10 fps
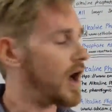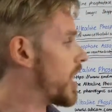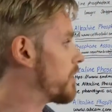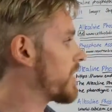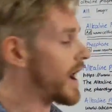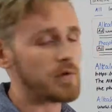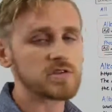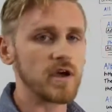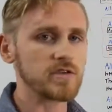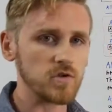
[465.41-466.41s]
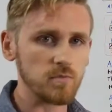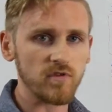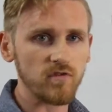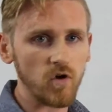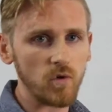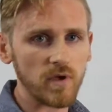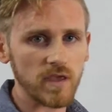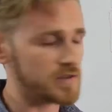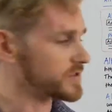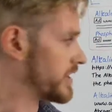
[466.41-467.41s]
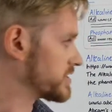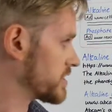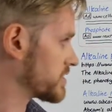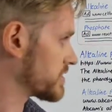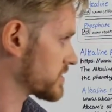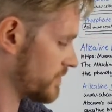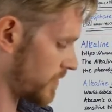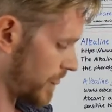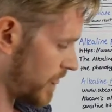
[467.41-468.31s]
how it's going to perform in the search engines.